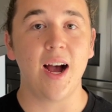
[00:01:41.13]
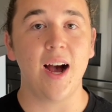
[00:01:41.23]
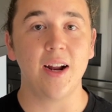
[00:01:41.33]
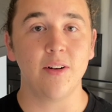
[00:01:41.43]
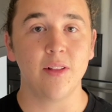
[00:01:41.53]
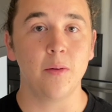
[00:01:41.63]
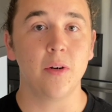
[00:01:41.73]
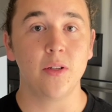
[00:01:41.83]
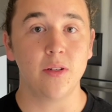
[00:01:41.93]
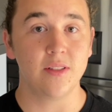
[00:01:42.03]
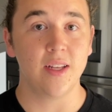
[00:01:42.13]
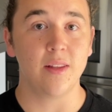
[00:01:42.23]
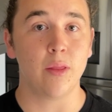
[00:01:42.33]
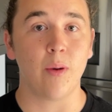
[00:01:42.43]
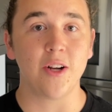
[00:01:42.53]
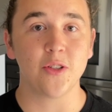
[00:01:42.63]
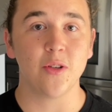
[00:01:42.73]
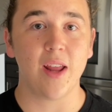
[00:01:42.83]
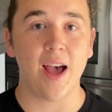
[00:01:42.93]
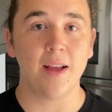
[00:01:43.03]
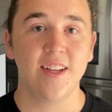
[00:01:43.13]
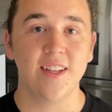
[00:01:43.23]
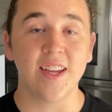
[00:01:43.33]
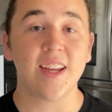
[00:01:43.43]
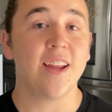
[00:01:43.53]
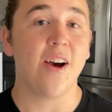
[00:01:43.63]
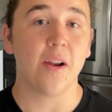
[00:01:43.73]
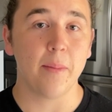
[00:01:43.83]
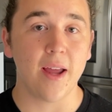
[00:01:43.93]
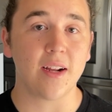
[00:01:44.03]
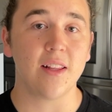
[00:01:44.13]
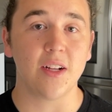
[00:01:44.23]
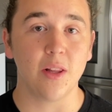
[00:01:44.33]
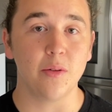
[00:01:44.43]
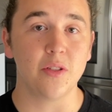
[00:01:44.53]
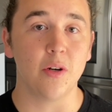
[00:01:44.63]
higher than what you had set the threshold at, it can automatically close your